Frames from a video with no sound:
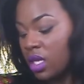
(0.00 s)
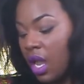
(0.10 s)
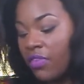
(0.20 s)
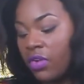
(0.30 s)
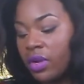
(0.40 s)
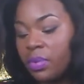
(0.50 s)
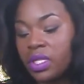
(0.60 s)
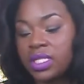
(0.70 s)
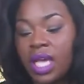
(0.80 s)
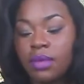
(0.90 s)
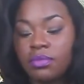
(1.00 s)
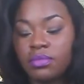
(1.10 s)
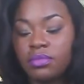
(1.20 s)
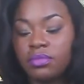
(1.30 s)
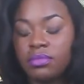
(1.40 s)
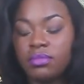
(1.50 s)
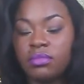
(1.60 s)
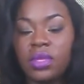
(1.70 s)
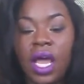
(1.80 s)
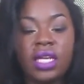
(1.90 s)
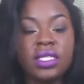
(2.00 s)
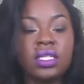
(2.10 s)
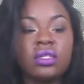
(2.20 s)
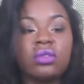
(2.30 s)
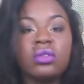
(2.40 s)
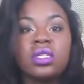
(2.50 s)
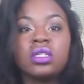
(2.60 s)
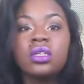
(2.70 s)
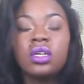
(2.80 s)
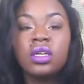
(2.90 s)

and I've already put the top knot sealer on it.